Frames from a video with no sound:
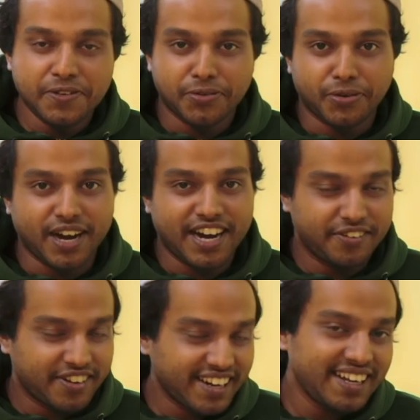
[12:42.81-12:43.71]
So
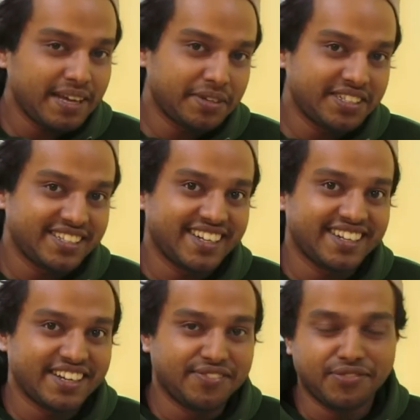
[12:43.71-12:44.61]
I'd really
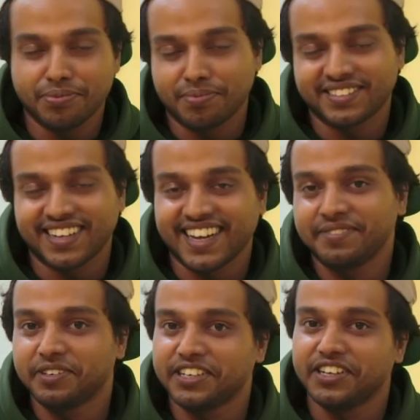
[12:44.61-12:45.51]
appreciate if you press the
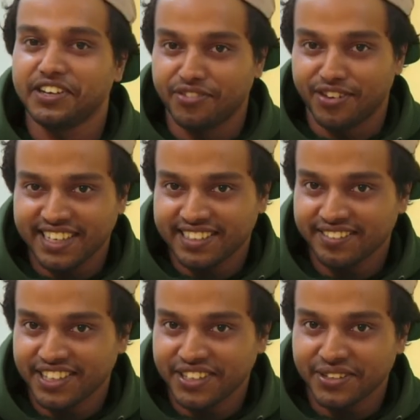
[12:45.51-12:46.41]
like button if you like the
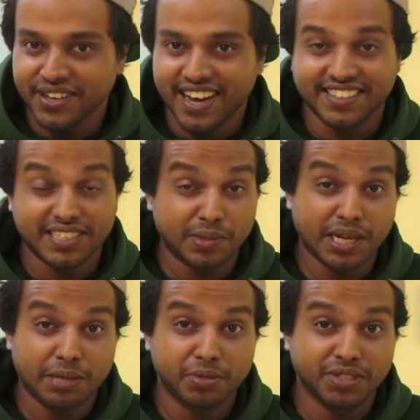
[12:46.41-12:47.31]
video and
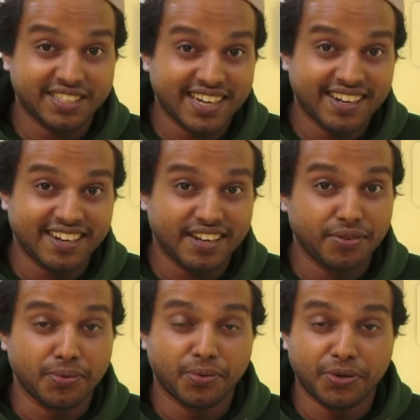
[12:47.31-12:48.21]
subscribe to the channel if
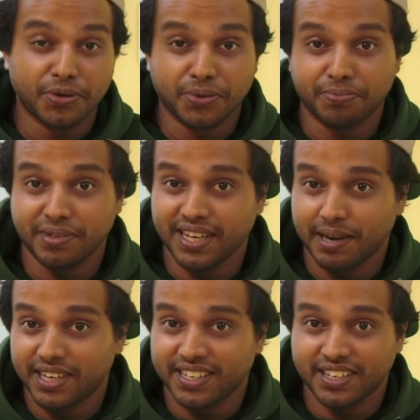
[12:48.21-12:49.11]
you want to be
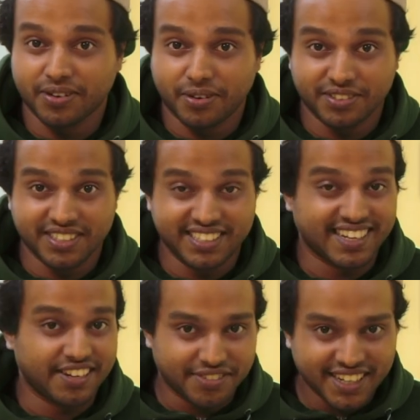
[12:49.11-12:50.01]
updated on these
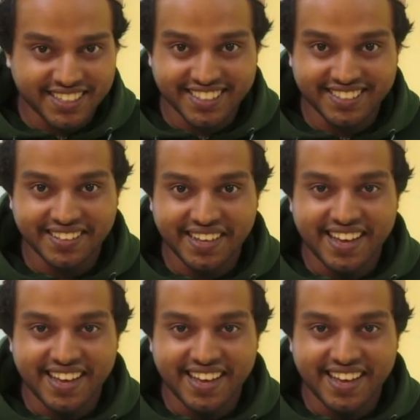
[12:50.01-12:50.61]
kind of content.